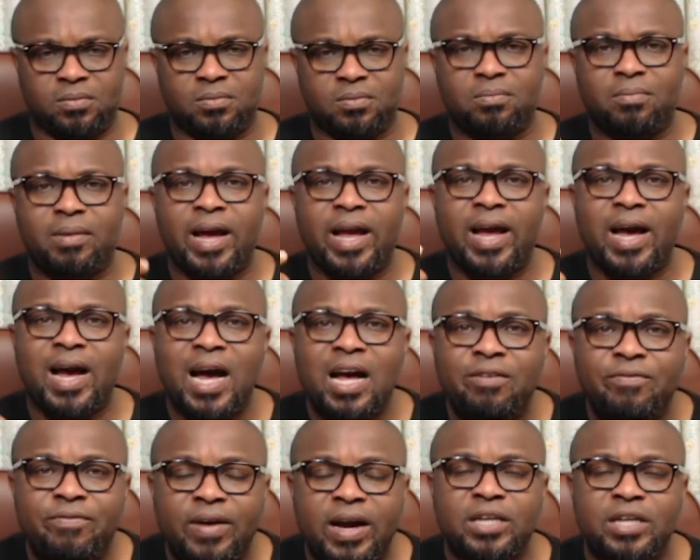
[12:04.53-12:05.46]
my
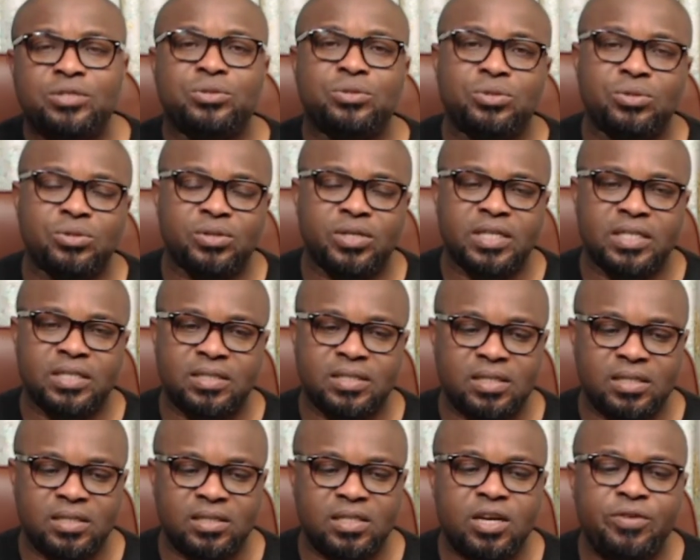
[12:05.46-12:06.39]
advice to you is
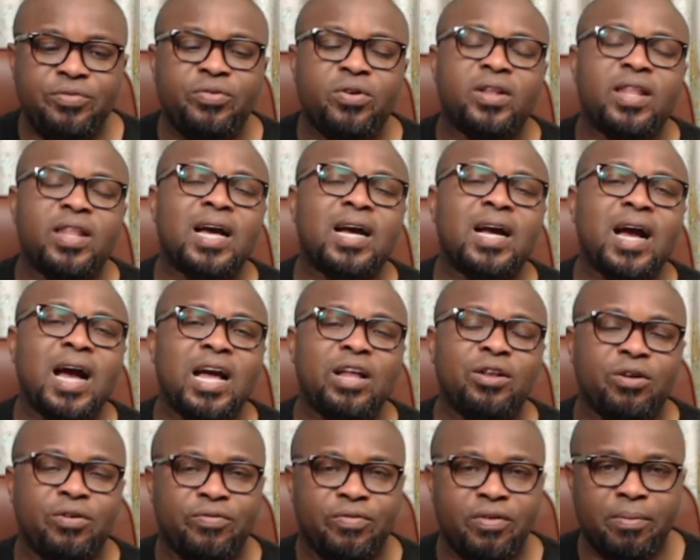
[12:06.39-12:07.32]
this: if you're that
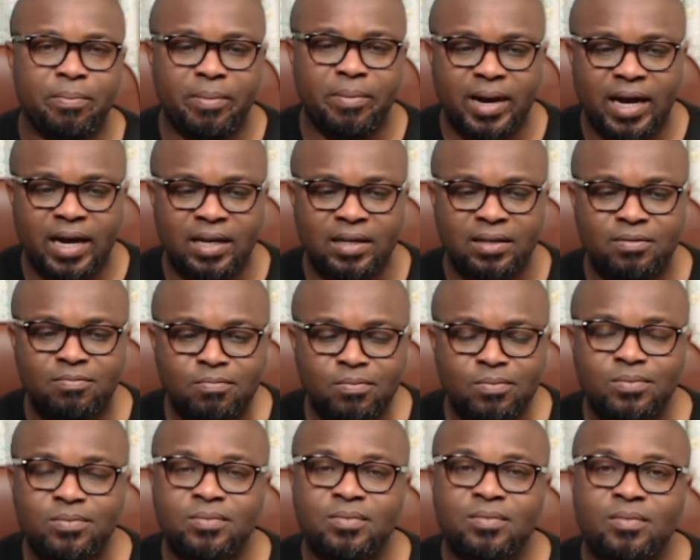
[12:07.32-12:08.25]
kind of a man,
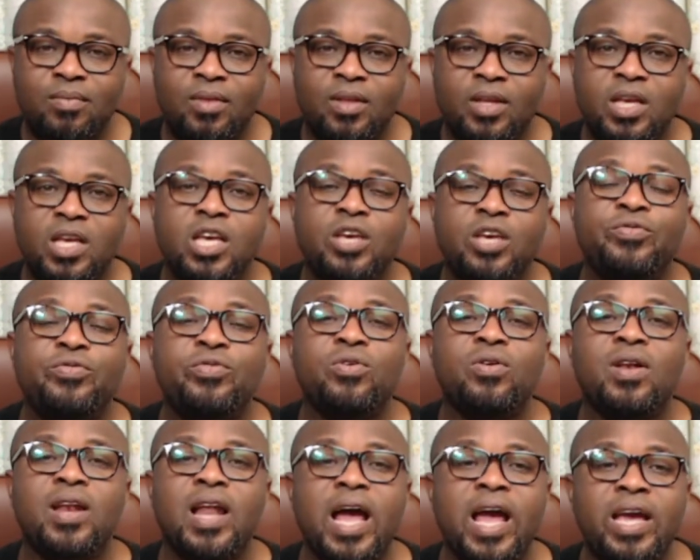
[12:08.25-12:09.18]
if you
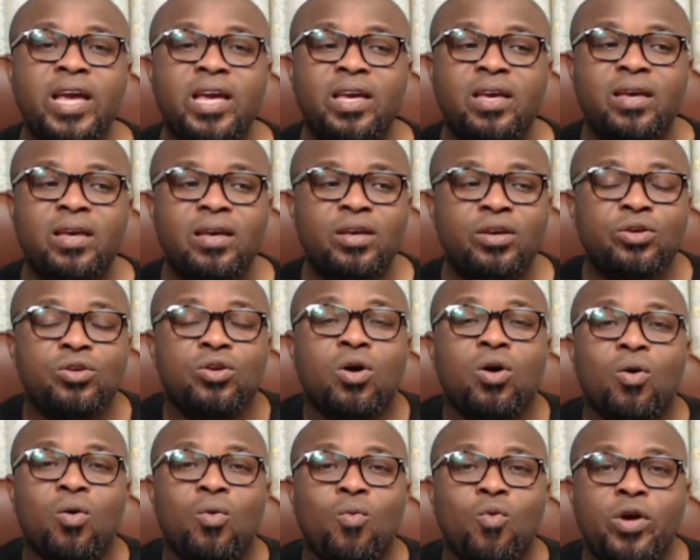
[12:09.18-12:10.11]
like
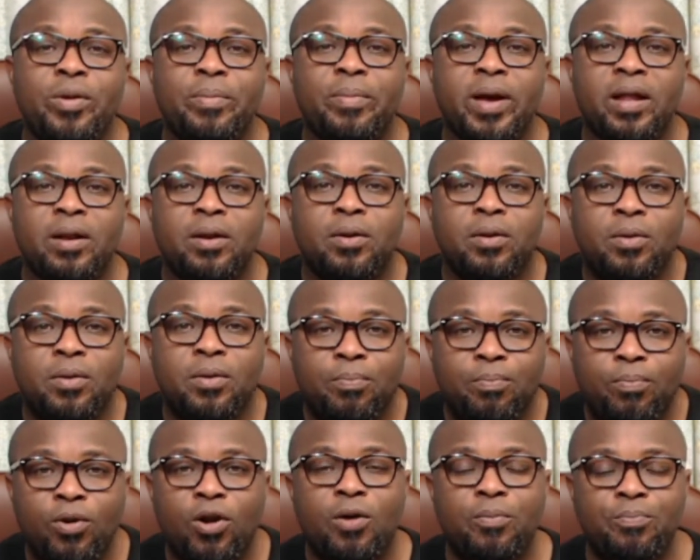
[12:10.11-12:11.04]
your women
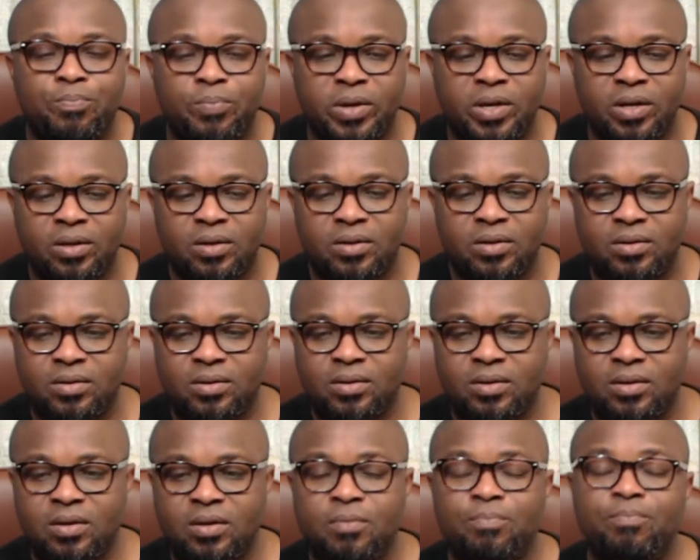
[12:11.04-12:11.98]
plumpy,
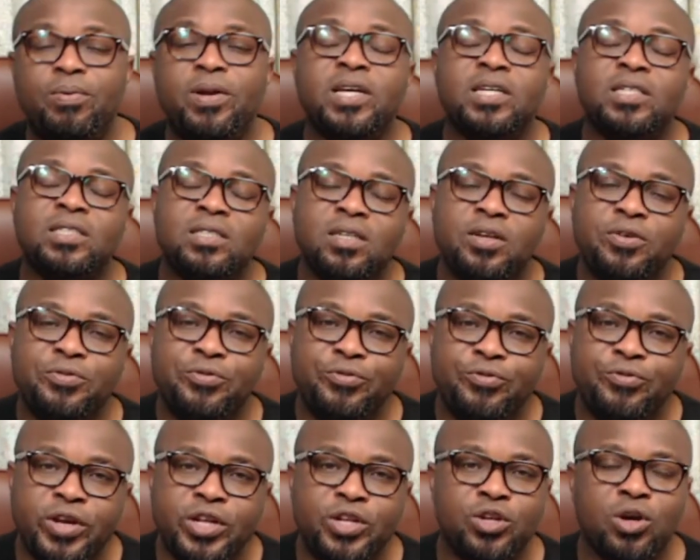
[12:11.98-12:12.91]
please
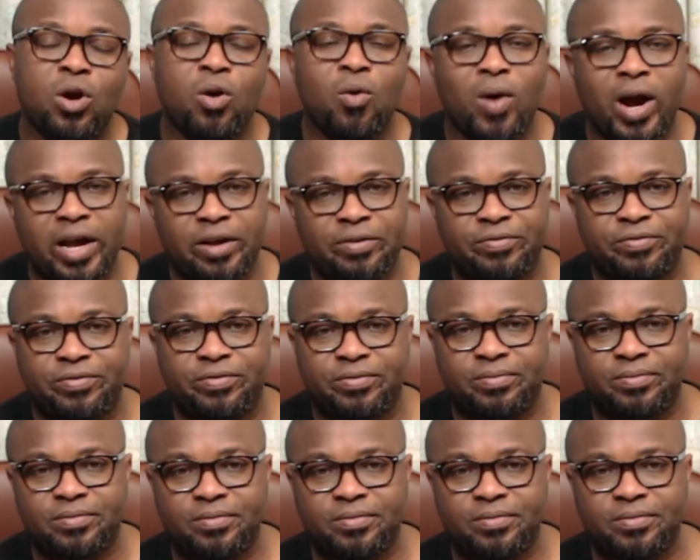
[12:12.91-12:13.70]
feed your wife.